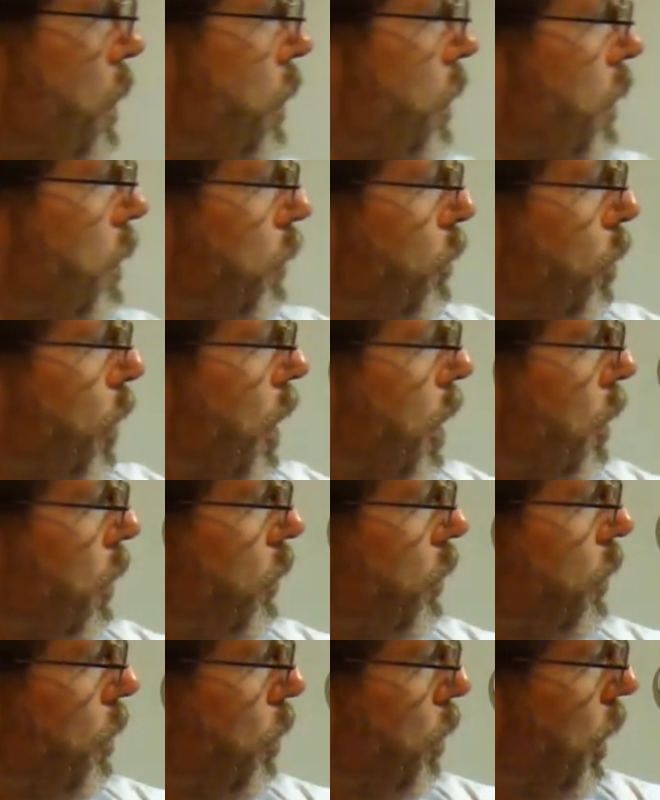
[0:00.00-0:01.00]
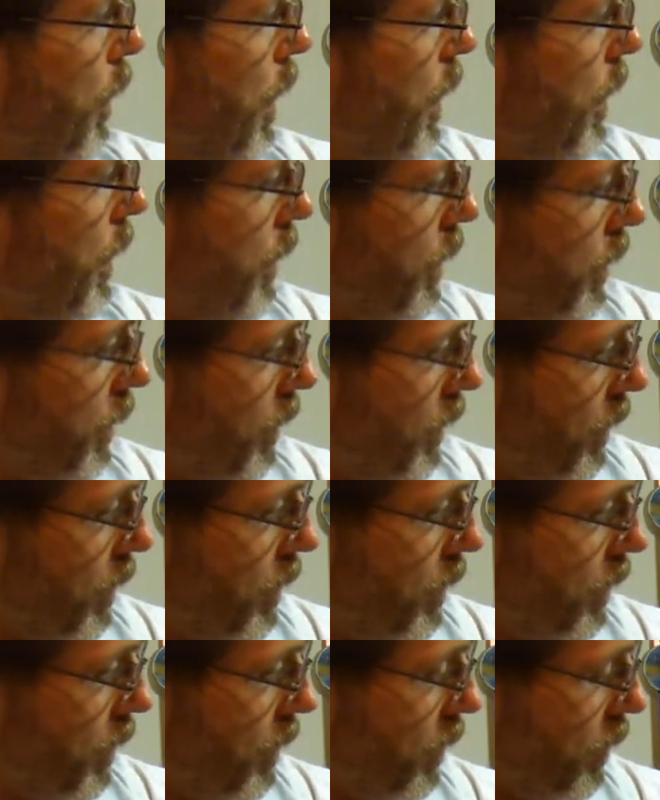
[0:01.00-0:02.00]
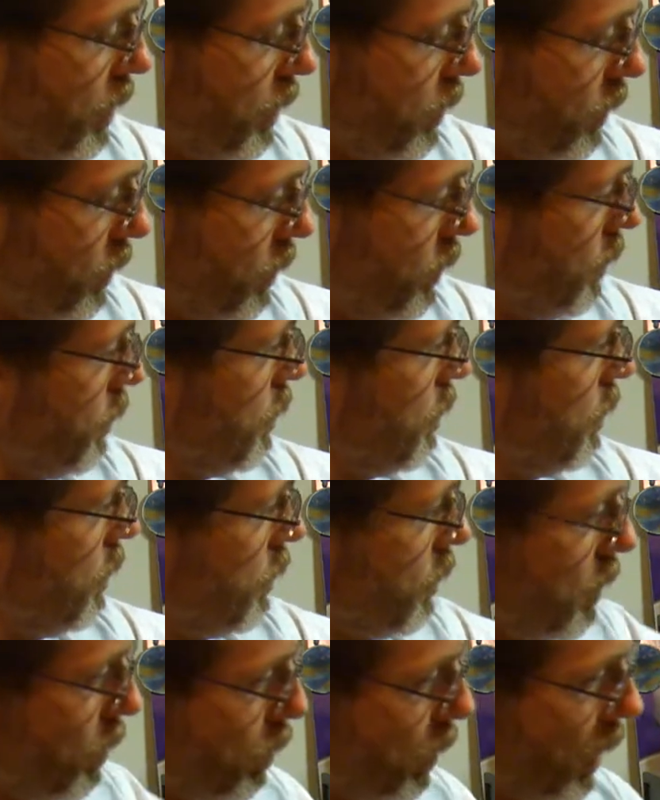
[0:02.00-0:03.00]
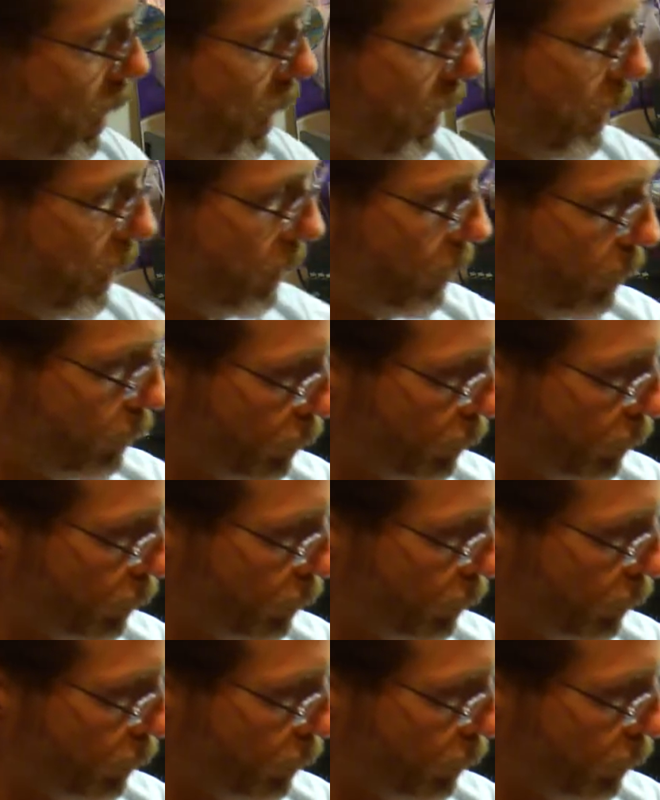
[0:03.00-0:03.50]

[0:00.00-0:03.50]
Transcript: This power supply is supplying the